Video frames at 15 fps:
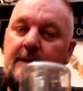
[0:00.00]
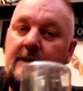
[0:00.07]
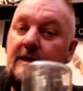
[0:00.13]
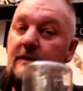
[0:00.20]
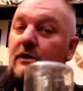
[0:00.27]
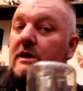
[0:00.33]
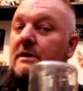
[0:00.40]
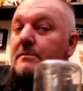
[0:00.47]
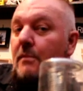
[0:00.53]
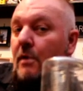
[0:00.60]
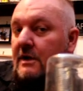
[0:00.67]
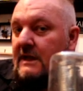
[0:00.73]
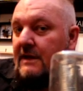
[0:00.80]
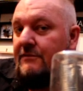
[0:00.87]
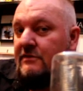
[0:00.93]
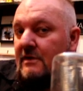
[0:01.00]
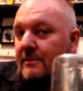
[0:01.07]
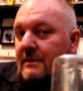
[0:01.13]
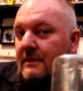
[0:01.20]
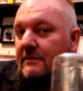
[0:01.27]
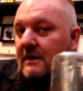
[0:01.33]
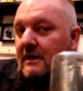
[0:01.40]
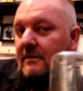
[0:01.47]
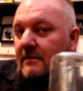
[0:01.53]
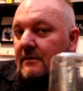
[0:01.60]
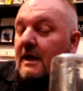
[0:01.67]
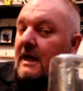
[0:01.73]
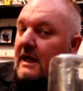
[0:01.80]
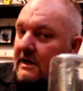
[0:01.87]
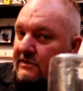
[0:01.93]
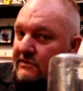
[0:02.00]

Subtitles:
you know you might have something there. It